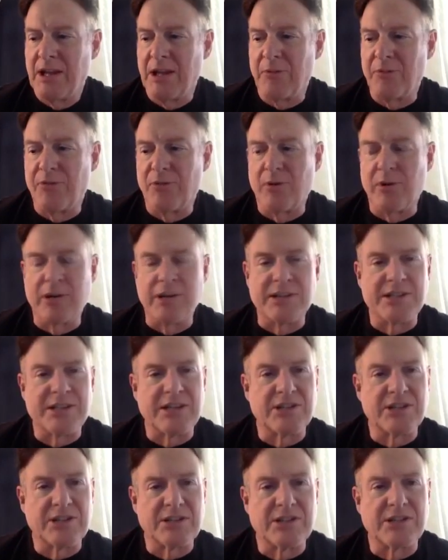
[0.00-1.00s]
for
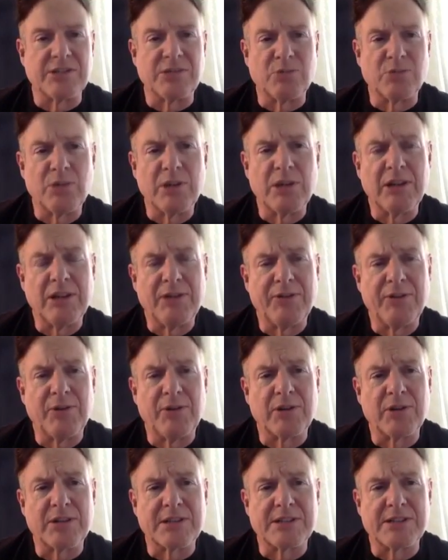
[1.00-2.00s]
organizations, and really
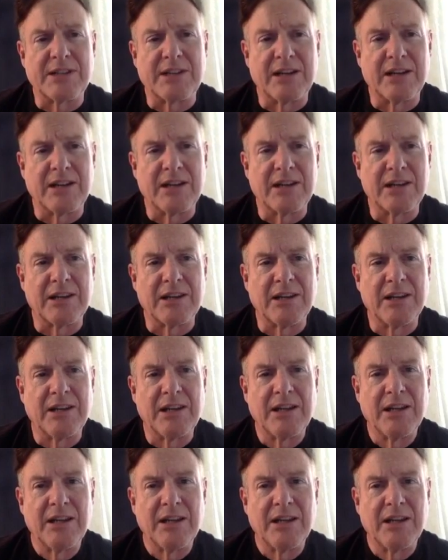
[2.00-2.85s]
focused on